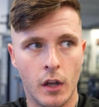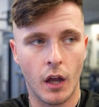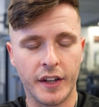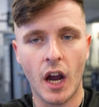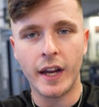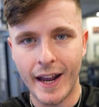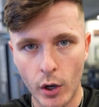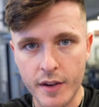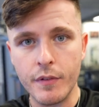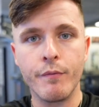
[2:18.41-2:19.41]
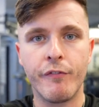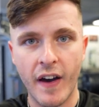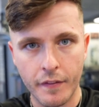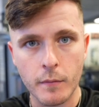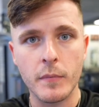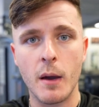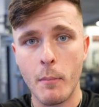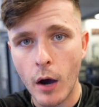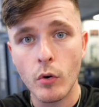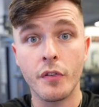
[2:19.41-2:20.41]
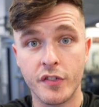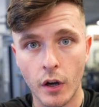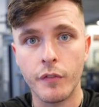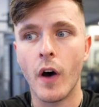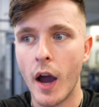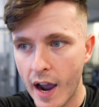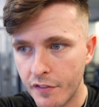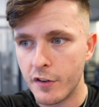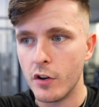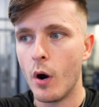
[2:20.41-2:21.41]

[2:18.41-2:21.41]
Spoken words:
Like, I cannot even fathom the amount of stuff that I have to do.